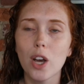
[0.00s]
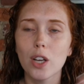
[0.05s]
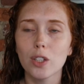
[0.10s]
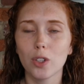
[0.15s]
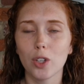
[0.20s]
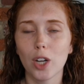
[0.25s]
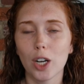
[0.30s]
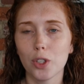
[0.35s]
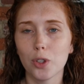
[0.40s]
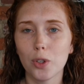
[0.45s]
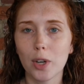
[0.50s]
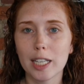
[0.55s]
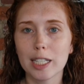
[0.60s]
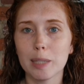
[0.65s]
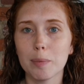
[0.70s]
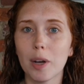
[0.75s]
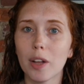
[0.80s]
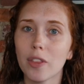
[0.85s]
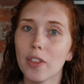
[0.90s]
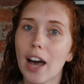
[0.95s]
So I'll talk to you
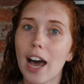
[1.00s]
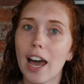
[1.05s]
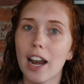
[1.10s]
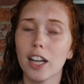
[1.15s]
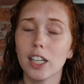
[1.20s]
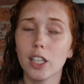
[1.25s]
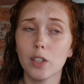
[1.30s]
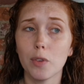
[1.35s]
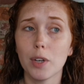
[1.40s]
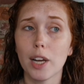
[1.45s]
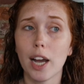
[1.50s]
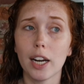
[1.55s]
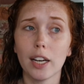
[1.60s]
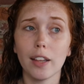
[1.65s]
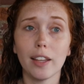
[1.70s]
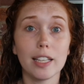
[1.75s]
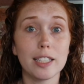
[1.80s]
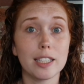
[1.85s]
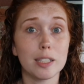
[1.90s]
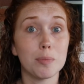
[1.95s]
guys about that. I'll give you kind
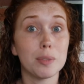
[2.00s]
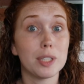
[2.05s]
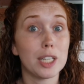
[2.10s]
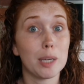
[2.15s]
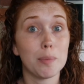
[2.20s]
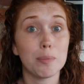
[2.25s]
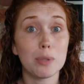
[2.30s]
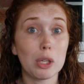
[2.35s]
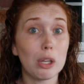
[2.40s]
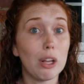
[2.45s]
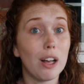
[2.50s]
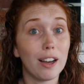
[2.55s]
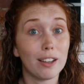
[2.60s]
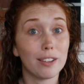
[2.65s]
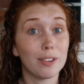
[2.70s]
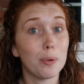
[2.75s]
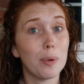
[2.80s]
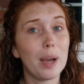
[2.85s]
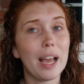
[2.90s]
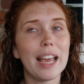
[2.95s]
of like some tips
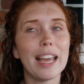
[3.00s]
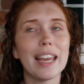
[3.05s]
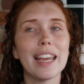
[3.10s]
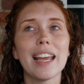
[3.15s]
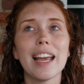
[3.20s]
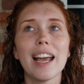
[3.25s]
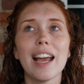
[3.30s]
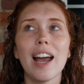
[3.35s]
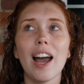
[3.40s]
along the way